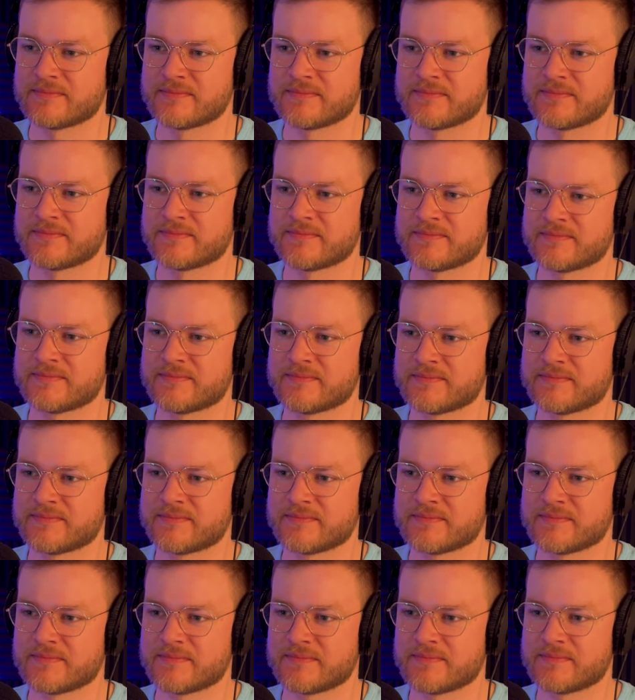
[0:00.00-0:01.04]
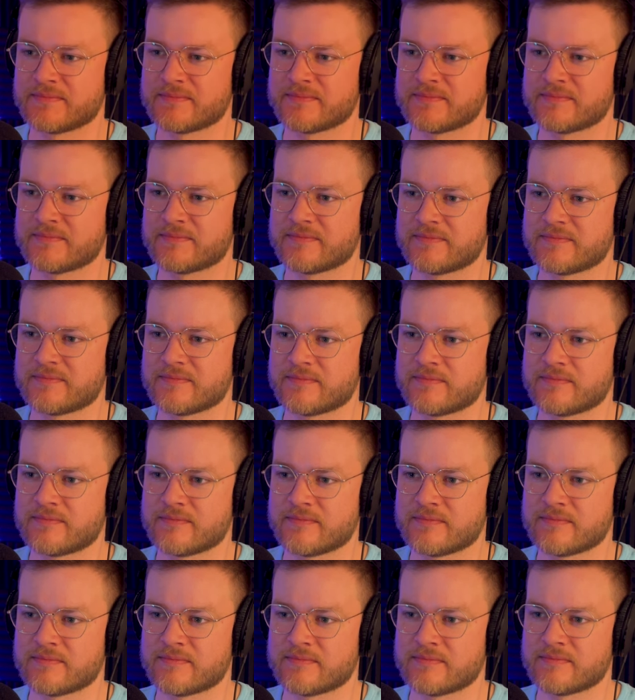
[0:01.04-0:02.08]

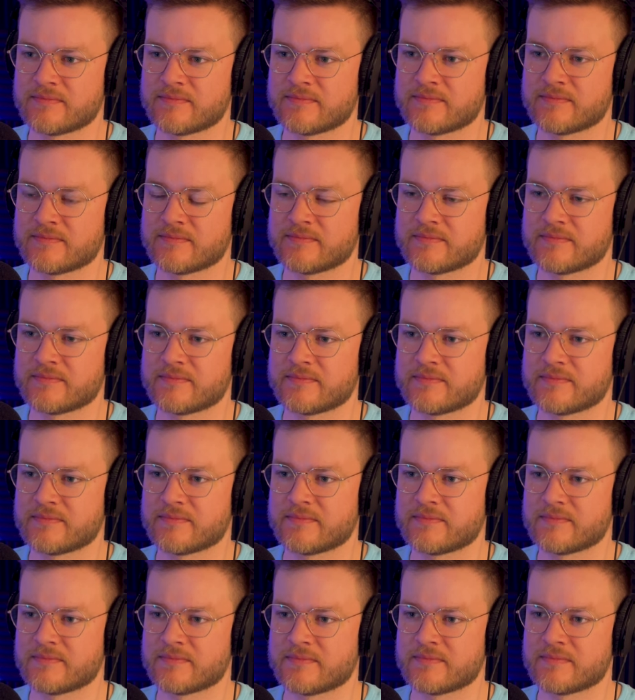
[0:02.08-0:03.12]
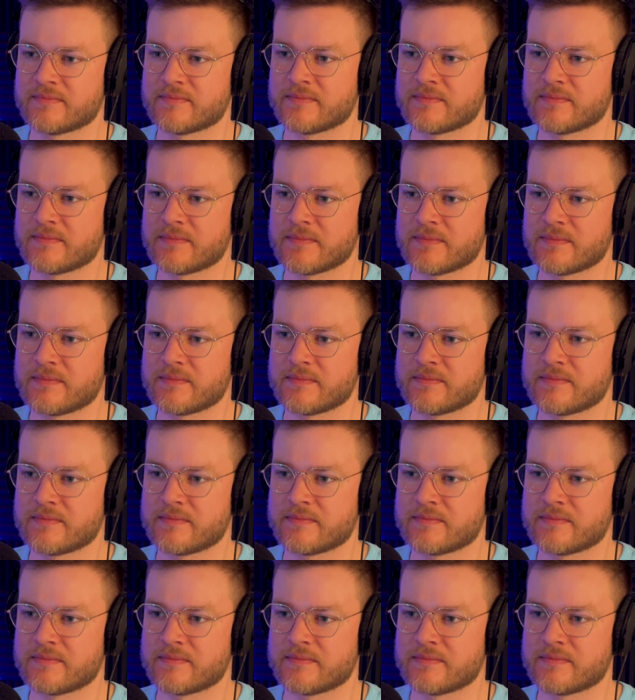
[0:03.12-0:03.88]
No words are spoken by the person on screen.